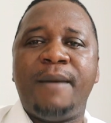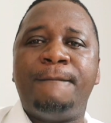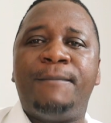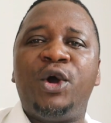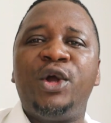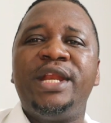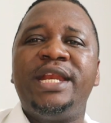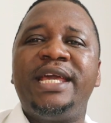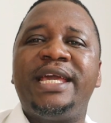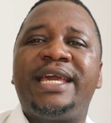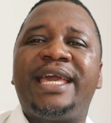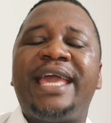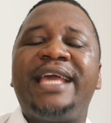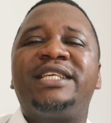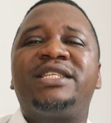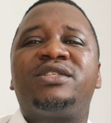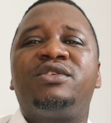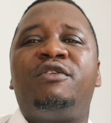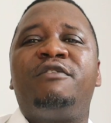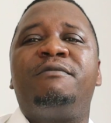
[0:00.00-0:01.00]
But in the
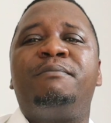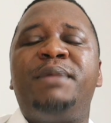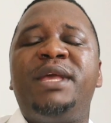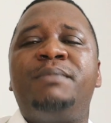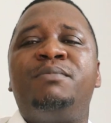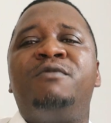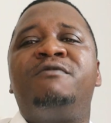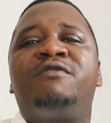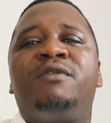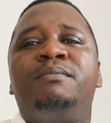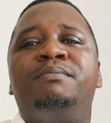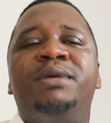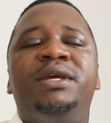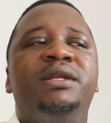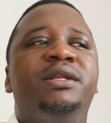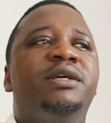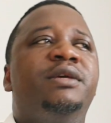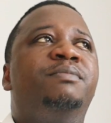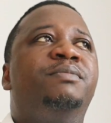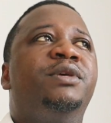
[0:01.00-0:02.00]
case of people from
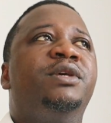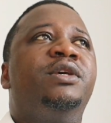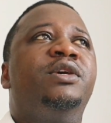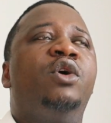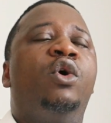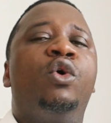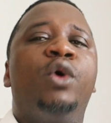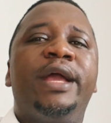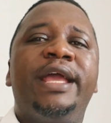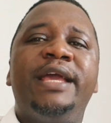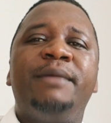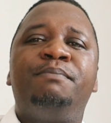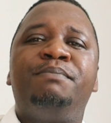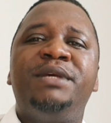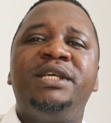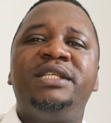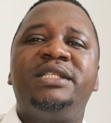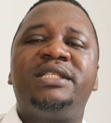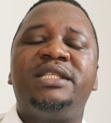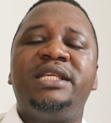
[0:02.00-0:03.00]
PDP or
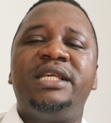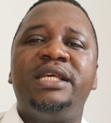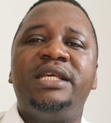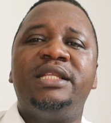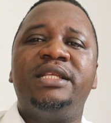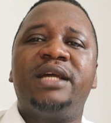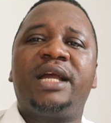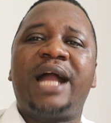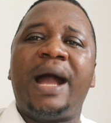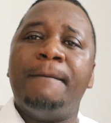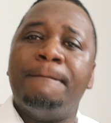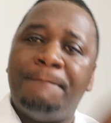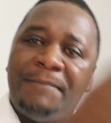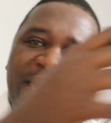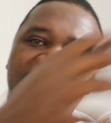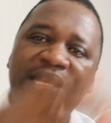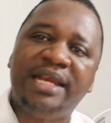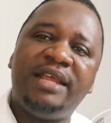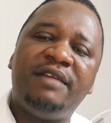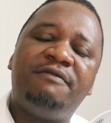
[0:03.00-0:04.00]
APC
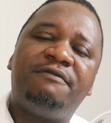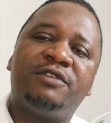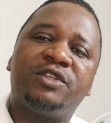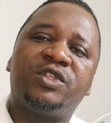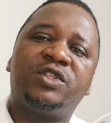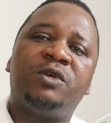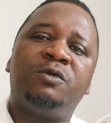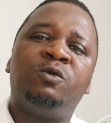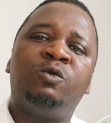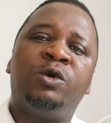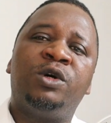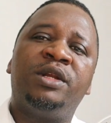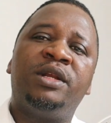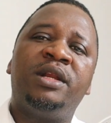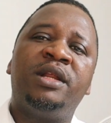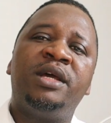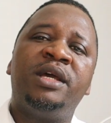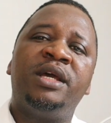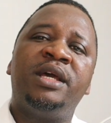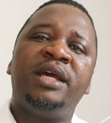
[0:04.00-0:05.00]
campaigning for
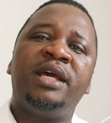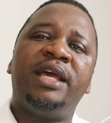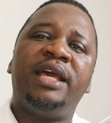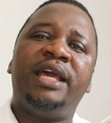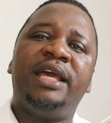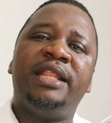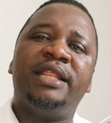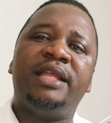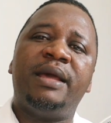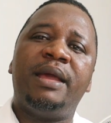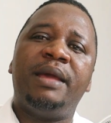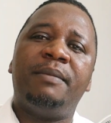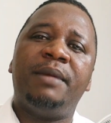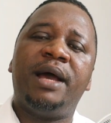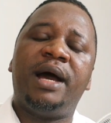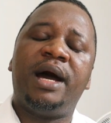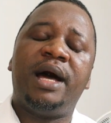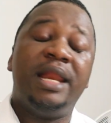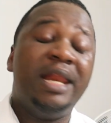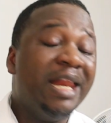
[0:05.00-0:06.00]
someone in the
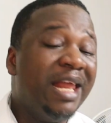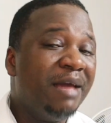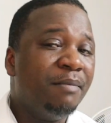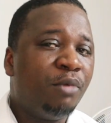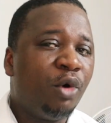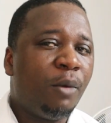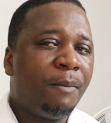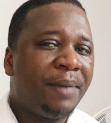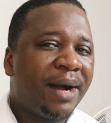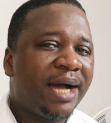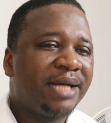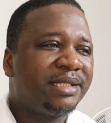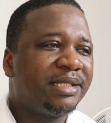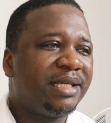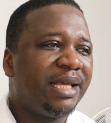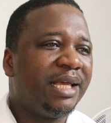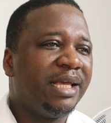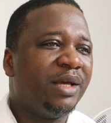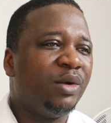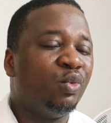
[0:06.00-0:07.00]
Labour
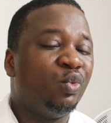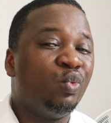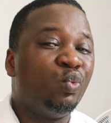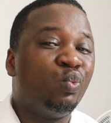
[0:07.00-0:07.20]
Party,